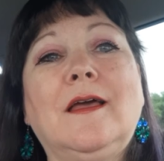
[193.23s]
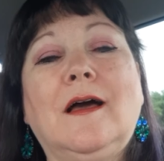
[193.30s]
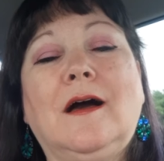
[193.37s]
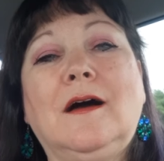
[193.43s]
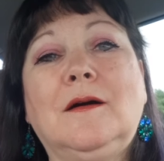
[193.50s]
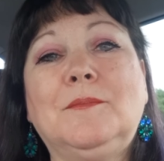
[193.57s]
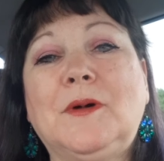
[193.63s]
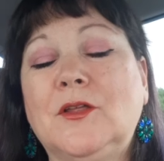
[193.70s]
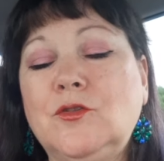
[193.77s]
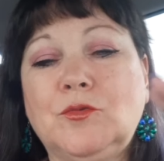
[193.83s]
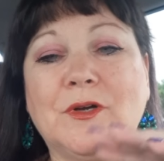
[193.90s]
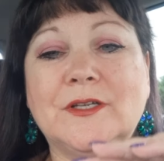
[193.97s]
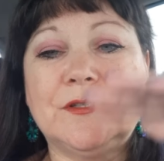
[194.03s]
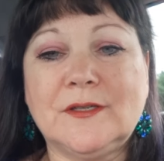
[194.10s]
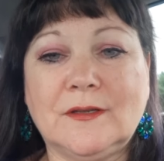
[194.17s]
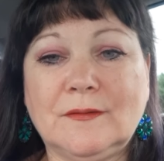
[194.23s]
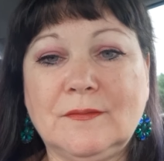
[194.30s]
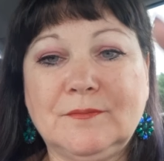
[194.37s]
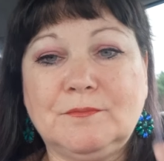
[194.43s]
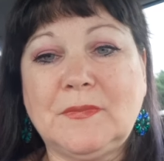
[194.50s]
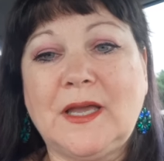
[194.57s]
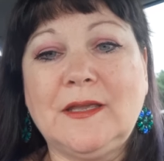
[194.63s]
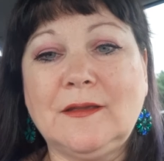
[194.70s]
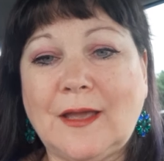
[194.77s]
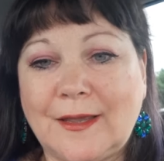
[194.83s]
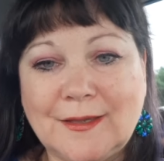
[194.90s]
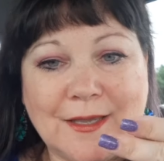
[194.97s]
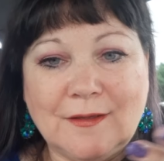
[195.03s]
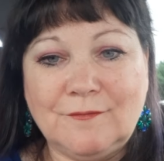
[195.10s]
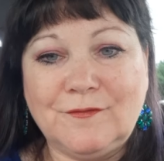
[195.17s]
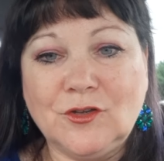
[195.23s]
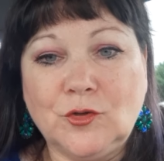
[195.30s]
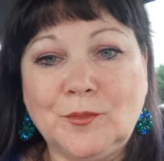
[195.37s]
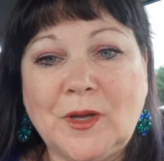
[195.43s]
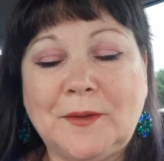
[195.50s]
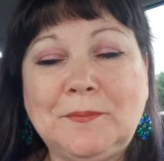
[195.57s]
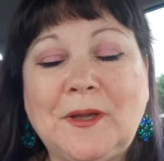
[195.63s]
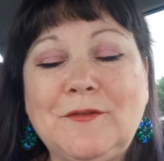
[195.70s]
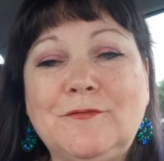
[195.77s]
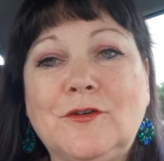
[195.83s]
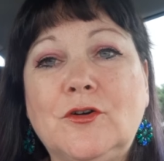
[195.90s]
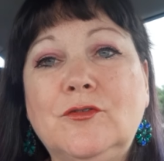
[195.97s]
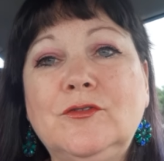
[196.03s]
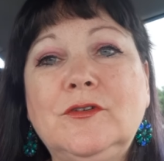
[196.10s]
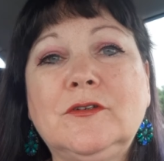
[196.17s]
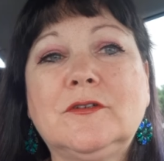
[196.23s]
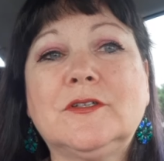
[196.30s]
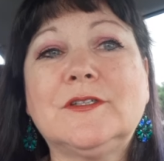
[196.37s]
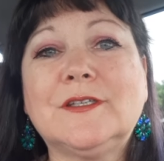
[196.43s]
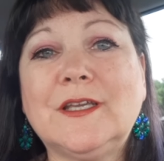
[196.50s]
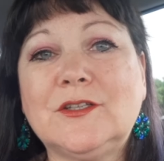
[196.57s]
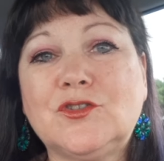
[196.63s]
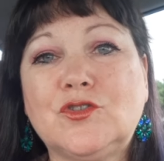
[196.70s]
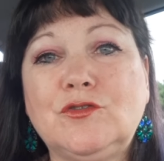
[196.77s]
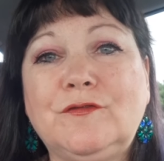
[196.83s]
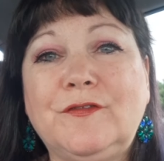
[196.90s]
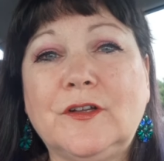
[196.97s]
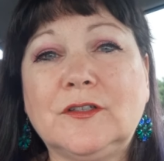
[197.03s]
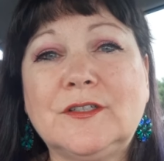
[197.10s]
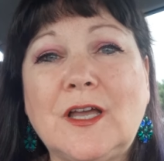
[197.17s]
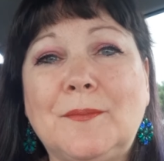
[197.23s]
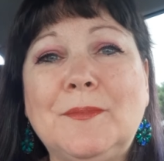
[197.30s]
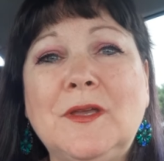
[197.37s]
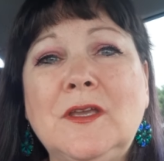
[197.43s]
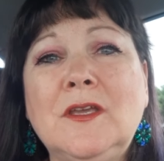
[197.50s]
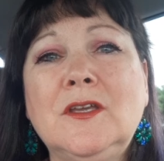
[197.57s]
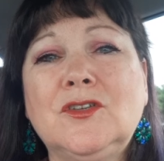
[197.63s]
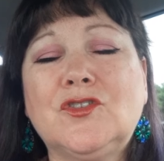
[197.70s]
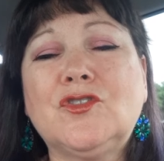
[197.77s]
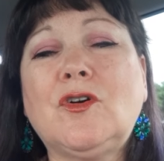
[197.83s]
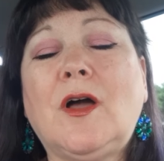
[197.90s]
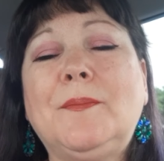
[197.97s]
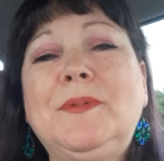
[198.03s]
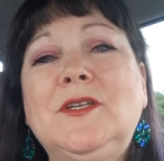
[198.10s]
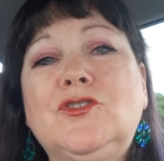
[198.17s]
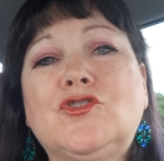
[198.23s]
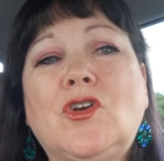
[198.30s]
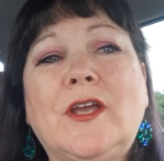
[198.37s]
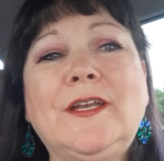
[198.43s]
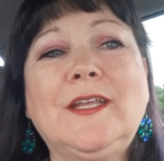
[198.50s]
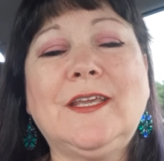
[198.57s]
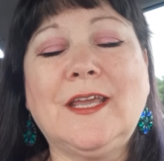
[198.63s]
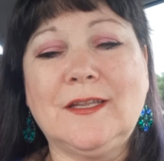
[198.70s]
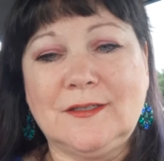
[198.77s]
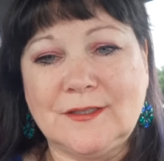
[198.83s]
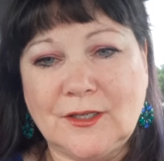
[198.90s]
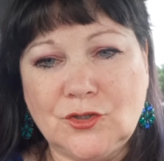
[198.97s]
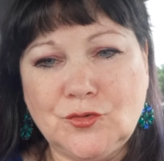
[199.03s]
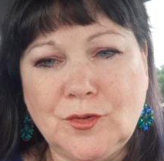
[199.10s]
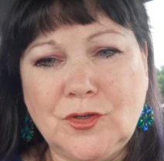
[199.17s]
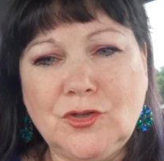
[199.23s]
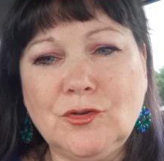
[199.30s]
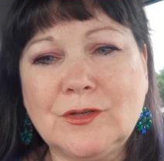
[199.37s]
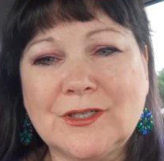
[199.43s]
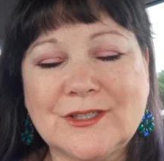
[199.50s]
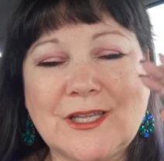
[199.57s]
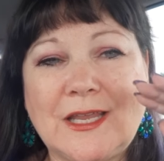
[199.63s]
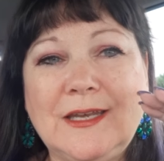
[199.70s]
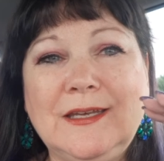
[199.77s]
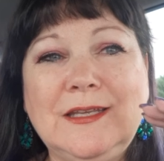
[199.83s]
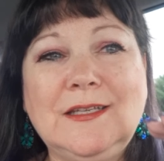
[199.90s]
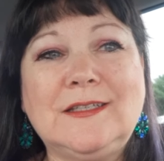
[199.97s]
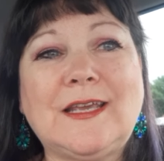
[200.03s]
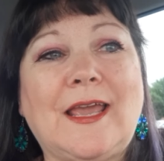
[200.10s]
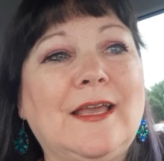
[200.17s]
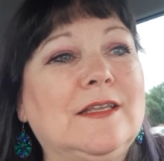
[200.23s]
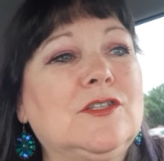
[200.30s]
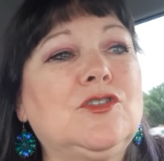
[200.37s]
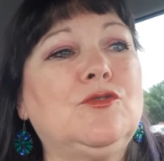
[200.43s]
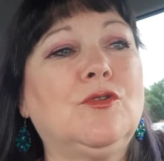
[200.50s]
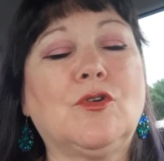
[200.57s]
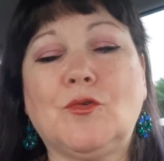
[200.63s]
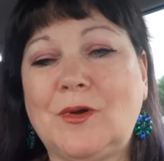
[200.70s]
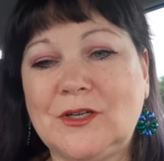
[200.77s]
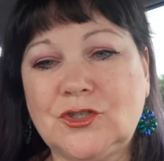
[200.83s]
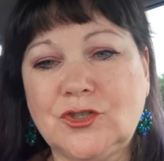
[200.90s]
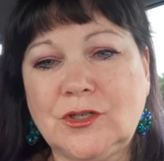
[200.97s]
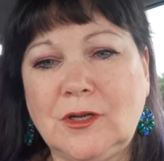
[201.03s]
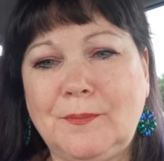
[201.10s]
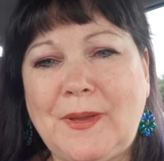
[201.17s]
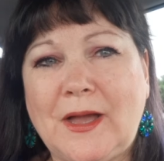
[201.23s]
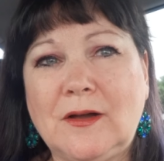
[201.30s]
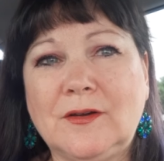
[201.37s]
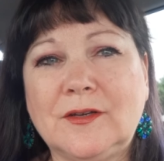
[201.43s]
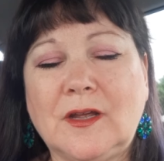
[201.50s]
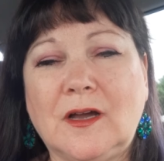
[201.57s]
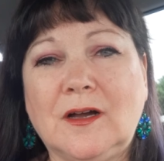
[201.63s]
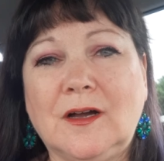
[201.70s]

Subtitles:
Otherwise, I can't film on my phone because it gets too filled up. So I've been trying to get in touch with you because I need to ask you a question about